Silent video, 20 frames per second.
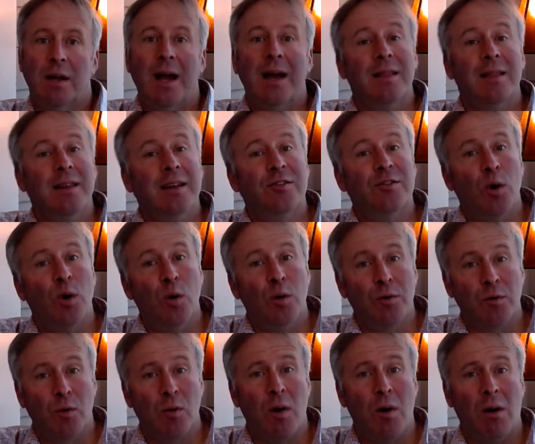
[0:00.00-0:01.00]
least
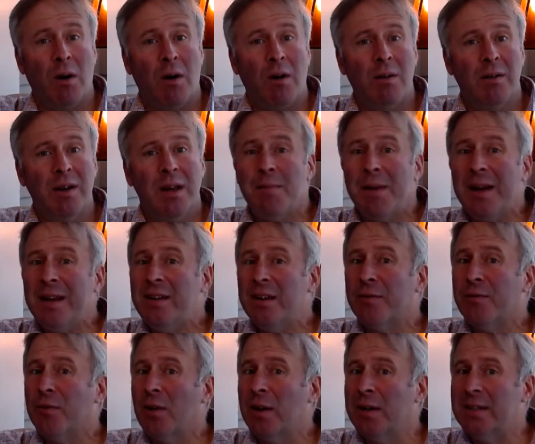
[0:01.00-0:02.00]
overall. It may
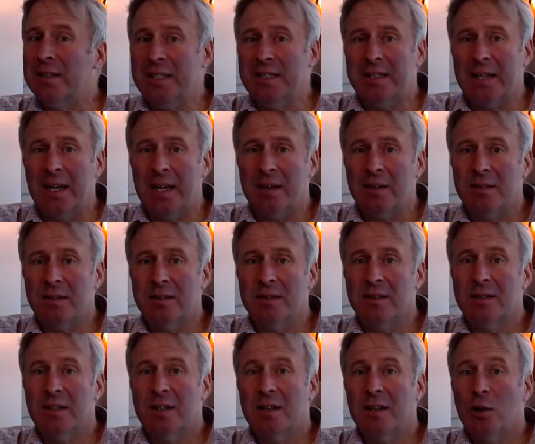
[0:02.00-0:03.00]
differ on details.
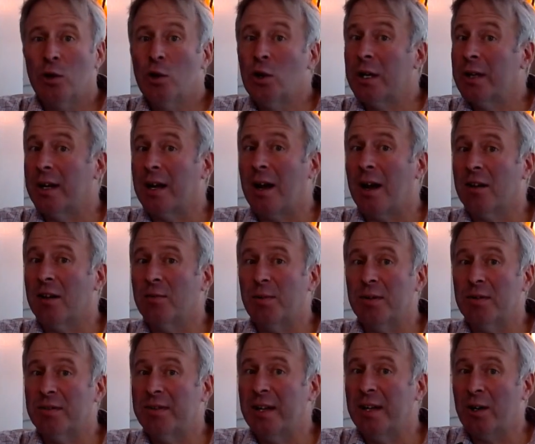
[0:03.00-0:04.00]
Look at the
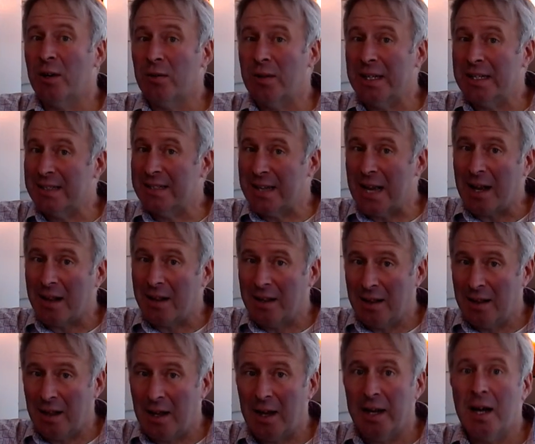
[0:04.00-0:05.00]
Gospels. They don't exactly
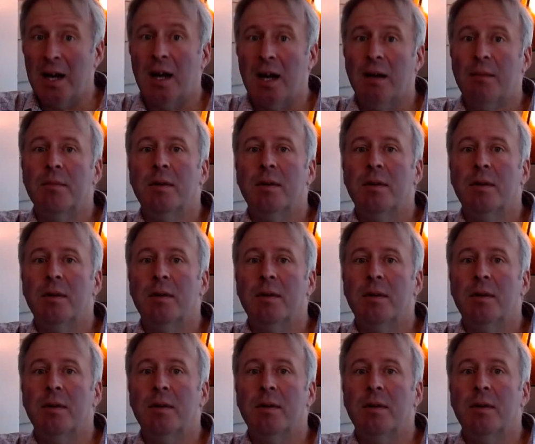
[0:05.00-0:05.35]
line up.